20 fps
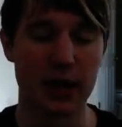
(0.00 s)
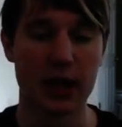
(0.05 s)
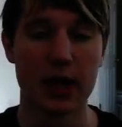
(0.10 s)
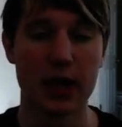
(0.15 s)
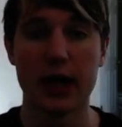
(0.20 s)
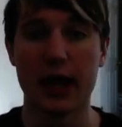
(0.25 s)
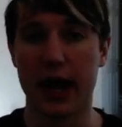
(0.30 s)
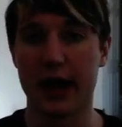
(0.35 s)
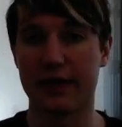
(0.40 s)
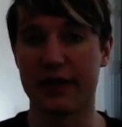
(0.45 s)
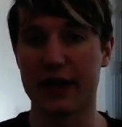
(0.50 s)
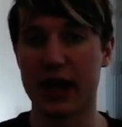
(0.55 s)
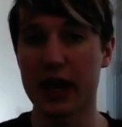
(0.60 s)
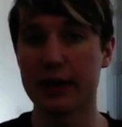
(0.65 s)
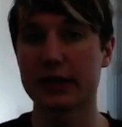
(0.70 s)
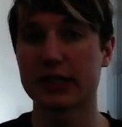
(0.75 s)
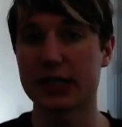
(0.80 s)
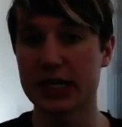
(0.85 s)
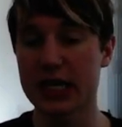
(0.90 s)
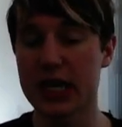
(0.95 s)
And if the enemy
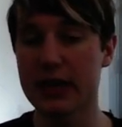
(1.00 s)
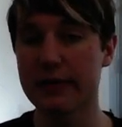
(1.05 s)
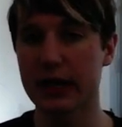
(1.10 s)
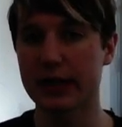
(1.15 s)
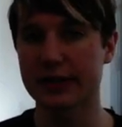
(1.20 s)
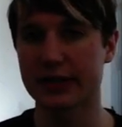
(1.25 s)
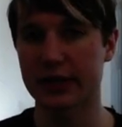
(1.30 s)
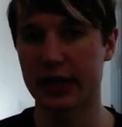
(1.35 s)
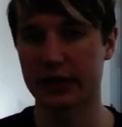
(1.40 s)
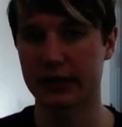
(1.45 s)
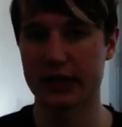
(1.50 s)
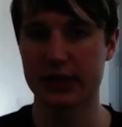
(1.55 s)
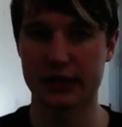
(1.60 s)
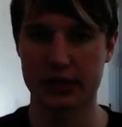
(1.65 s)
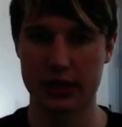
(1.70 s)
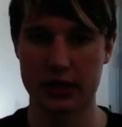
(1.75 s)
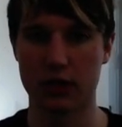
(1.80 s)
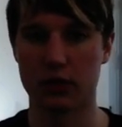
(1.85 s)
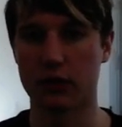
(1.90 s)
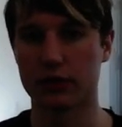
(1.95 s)
team gets these
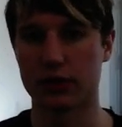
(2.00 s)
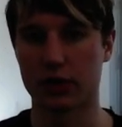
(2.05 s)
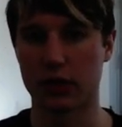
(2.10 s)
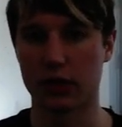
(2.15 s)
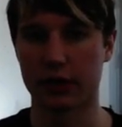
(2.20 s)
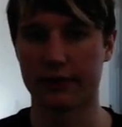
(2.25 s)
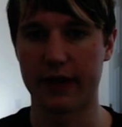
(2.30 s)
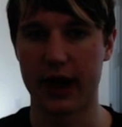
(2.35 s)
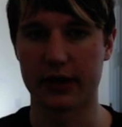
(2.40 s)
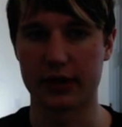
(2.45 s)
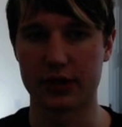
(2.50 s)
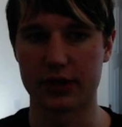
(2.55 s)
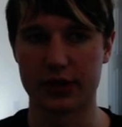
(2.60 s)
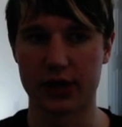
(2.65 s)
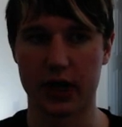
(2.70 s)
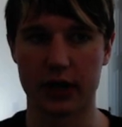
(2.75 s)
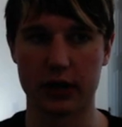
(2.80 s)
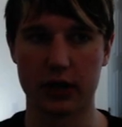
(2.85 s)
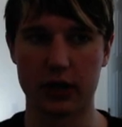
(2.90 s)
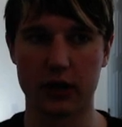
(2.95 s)
turret advantages on
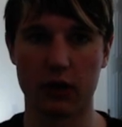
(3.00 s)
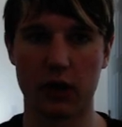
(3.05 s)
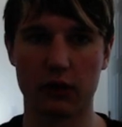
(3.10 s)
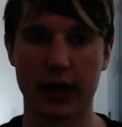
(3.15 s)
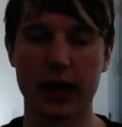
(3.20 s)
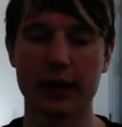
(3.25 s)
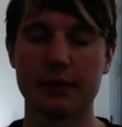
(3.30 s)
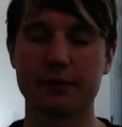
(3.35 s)
you, all right,